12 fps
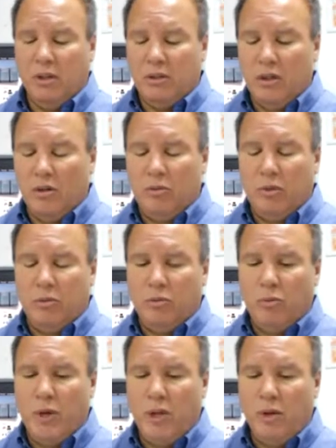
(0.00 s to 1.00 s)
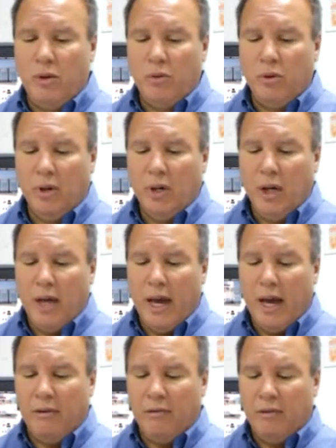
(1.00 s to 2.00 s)
So when you
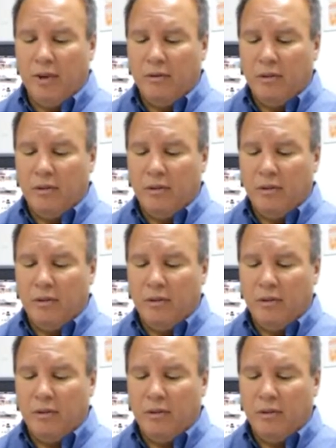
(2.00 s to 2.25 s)
have